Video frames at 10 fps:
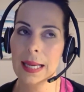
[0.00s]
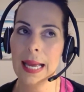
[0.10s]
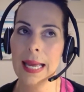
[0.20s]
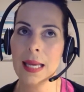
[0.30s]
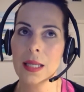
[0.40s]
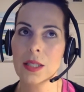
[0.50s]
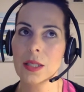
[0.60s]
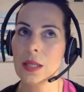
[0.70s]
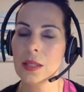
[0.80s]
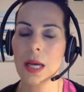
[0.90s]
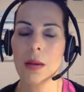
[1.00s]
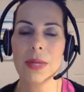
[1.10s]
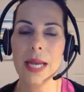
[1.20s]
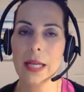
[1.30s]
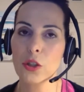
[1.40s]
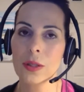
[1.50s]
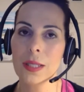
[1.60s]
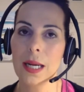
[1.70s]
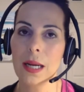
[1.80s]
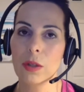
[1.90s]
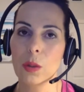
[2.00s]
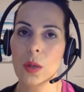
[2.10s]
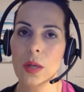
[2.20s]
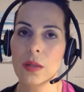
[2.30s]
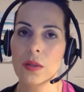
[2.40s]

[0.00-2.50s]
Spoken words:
and it doesn't come naturally to everyone.